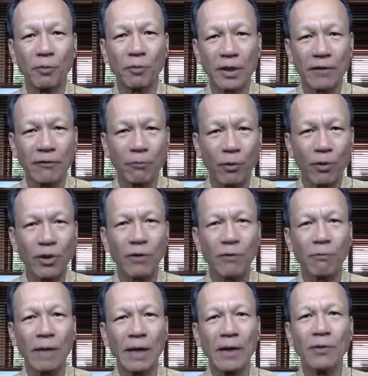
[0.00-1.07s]
kind of work
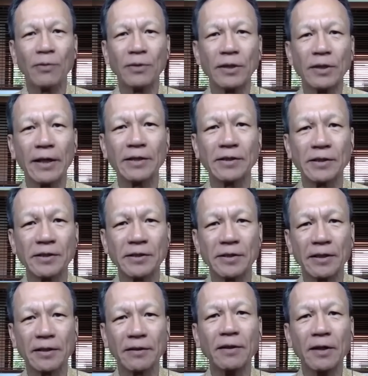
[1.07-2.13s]
around
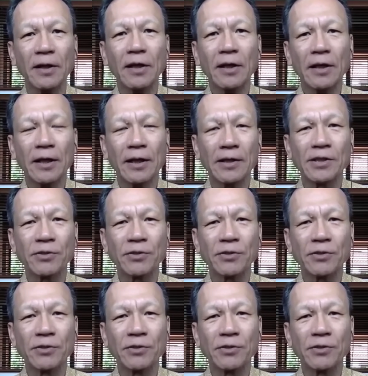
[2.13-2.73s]
existing uh,